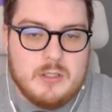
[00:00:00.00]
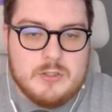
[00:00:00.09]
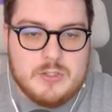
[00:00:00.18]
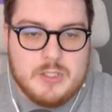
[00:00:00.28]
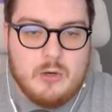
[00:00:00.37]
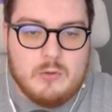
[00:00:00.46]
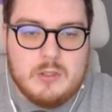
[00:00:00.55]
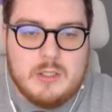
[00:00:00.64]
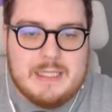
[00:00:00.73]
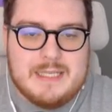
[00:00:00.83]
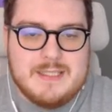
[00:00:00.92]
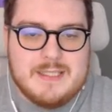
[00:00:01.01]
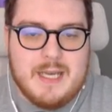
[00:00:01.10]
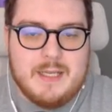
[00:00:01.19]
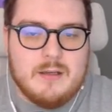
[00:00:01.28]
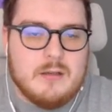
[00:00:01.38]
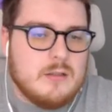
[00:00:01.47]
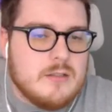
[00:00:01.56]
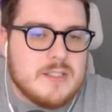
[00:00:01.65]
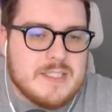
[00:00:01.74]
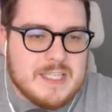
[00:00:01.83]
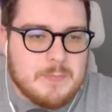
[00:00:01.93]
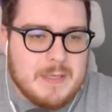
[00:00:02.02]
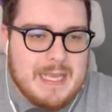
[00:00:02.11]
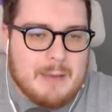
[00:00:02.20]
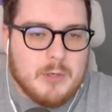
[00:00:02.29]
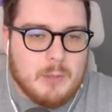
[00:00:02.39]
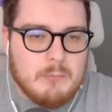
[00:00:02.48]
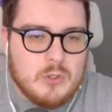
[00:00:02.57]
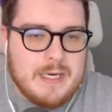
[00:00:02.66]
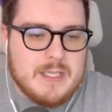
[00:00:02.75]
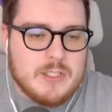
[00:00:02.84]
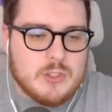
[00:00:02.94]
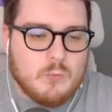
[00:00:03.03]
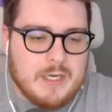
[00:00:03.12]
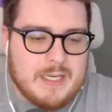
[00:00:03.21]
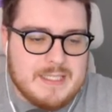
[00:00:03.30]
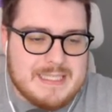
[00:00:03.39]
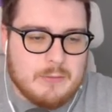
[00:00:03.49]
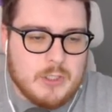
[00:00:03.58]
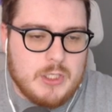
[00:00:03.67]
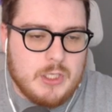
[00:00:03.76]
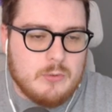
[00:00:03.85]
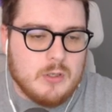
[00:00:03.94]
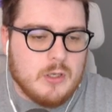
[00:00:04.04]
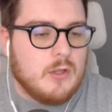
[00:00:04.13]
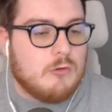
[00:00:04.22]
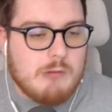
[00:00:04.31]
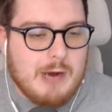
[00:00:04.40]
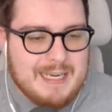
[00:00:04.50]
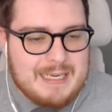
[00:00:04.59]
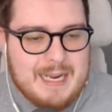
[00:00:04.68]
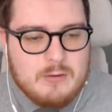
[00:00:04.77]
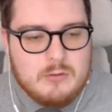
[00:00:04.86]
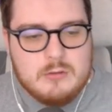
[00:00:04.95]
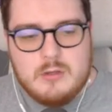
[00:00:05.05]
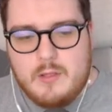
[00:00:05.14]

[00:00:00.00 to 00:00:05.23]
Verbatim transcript: So let's say 6 p.m. on a Monday, someone hits our queue right now.